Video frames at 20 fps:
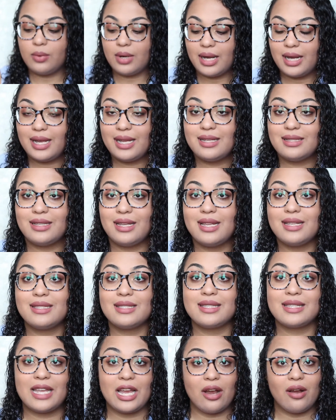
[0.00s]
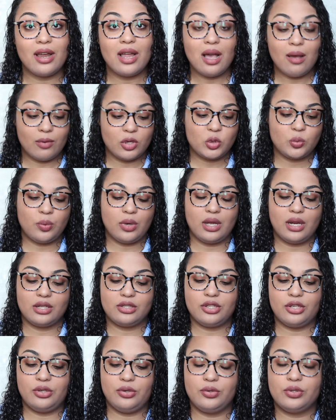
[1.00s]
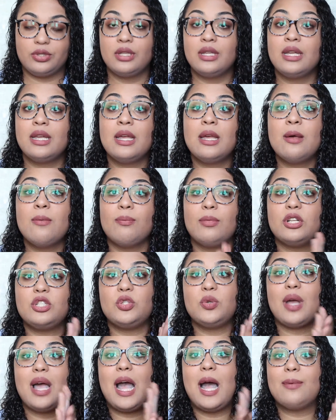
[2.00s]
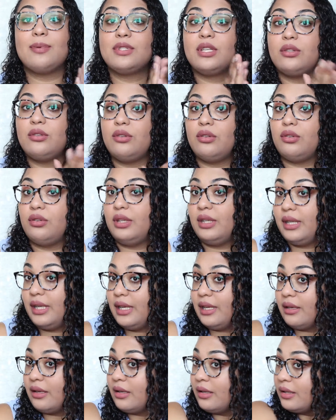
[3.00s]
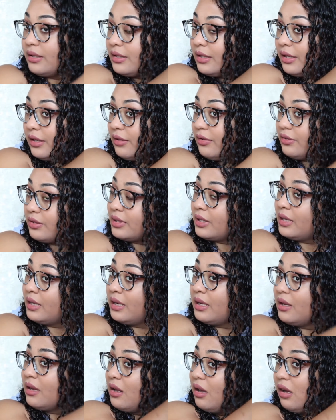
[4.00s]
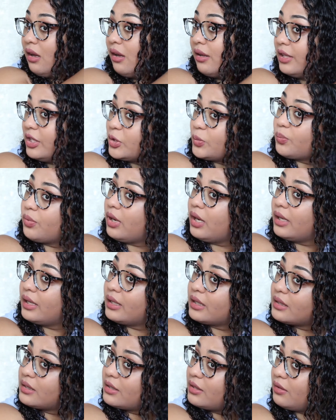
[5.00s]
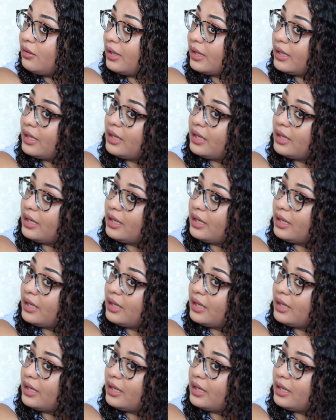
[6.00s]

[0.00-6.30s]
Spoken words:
wise, it's scary how much product you use, but you absolutely need to use all this product. So I